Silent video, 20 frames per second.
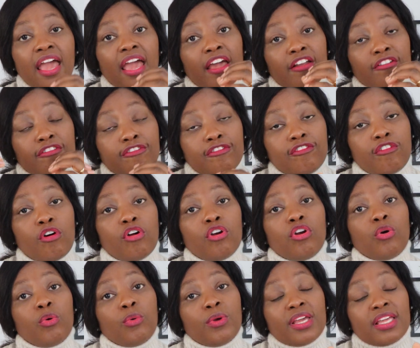and
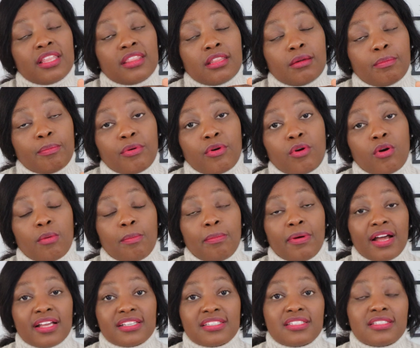following the
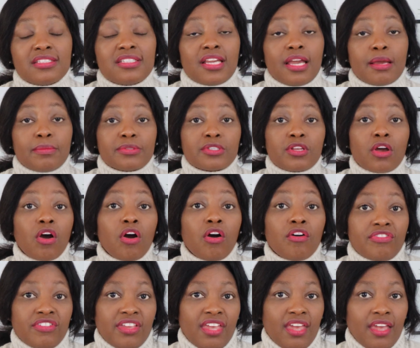proper steps
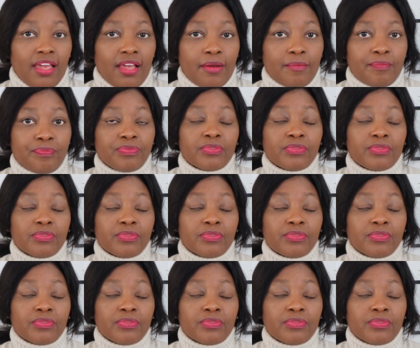of care.